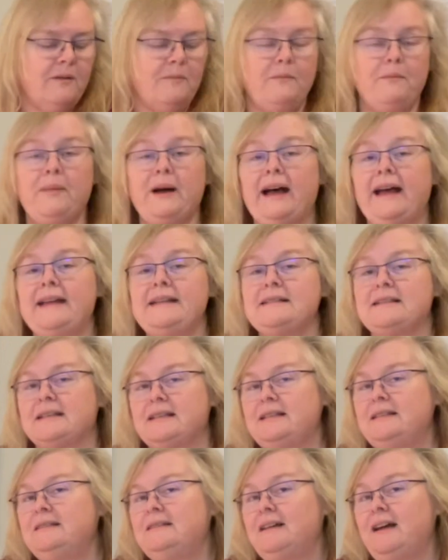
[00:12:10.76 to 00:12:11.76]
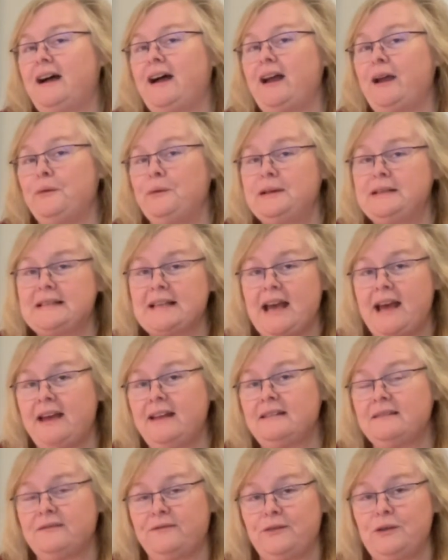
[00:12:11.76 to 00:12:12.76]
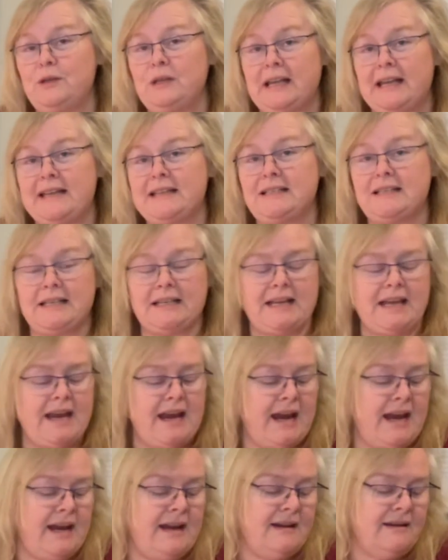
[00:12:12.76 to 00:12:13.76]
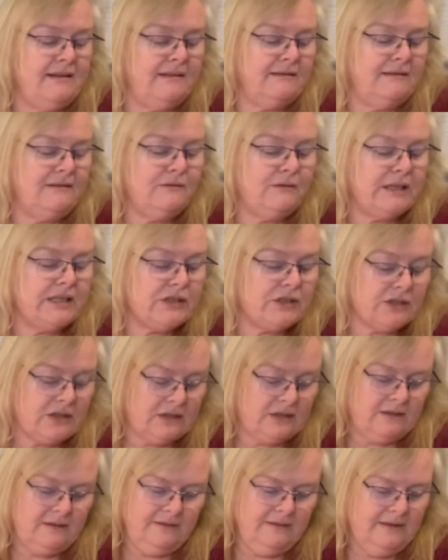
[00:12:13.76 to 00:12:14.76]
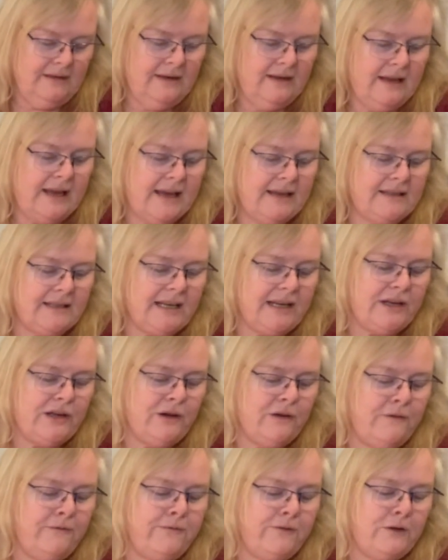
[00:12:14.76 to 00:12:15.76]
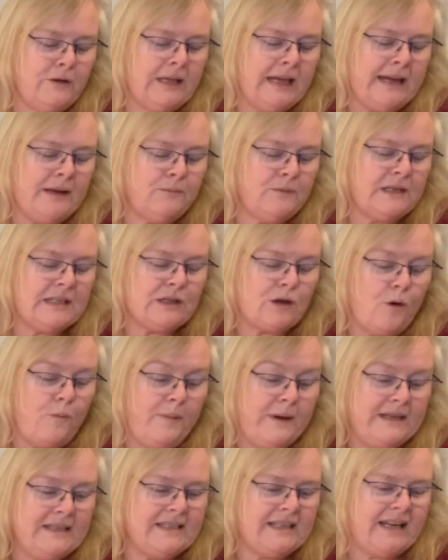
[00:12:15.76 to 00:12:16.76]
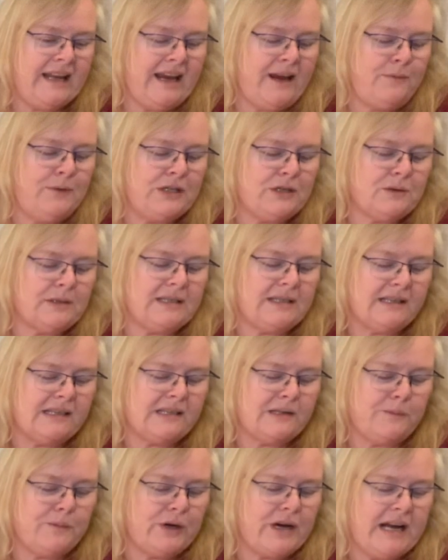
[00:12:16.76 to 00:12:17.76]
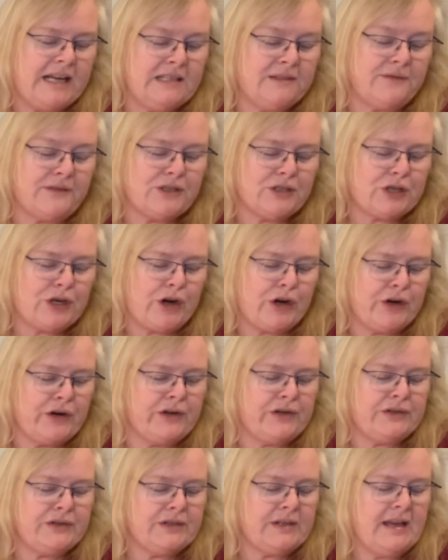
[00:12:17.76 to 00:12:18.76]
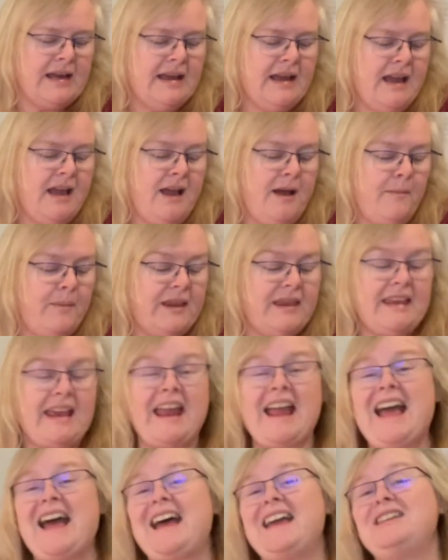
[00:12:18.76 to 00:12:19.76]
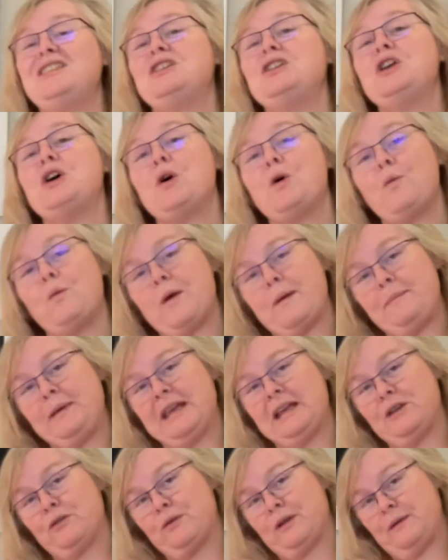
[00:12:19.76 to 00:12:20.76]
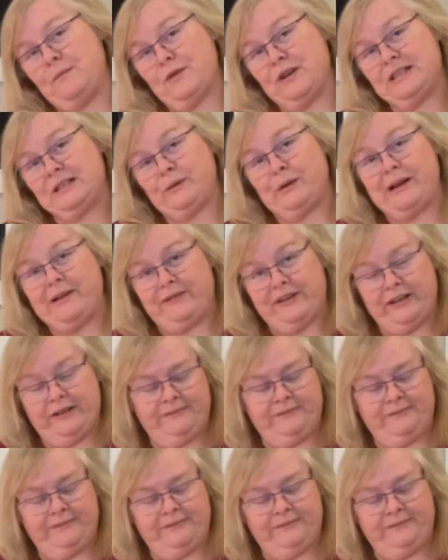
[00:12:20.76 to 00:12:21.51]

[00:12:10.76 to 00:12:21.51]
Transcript: but I was at Foodland today, which, yes, I know, Foodland was open today, which was a surprise for starters. But they had no whipping cream whatsoever.